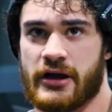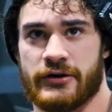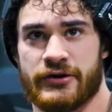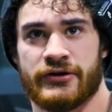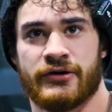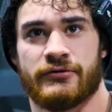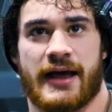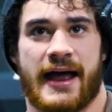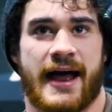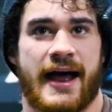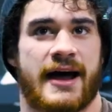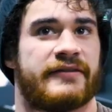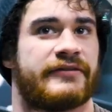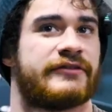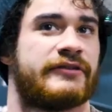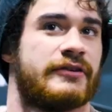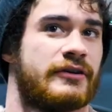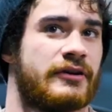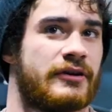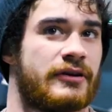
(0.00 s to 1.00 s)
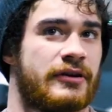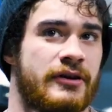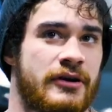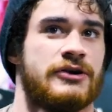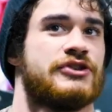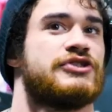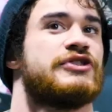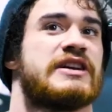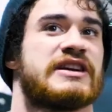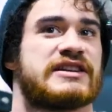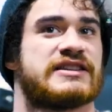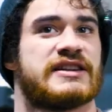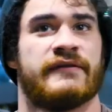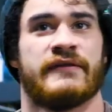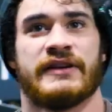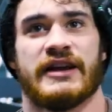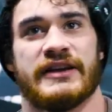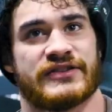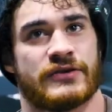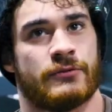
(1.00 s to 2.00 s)
yo, you don't have to drink
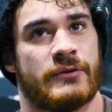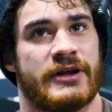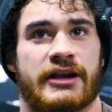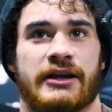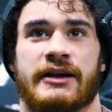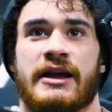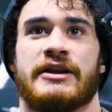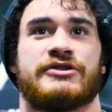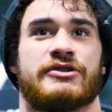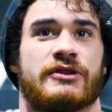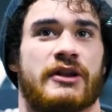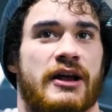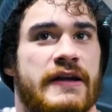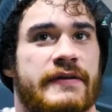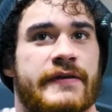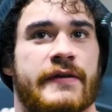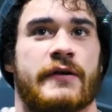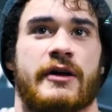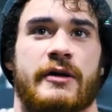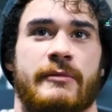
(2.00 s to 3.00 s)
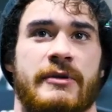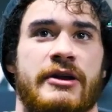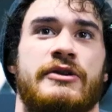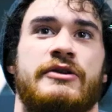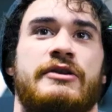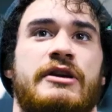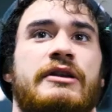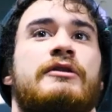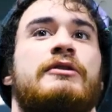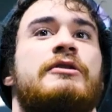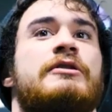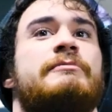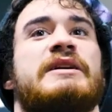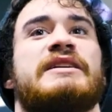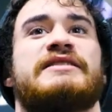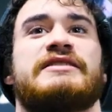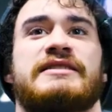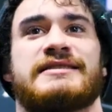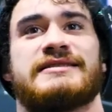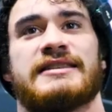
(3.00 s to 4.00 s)
7 days a week and hate your life, you know what I mean? You can learn
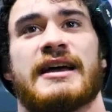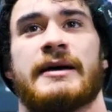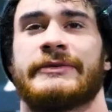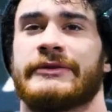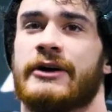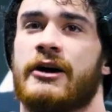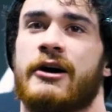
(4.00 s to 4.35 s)
basic steps.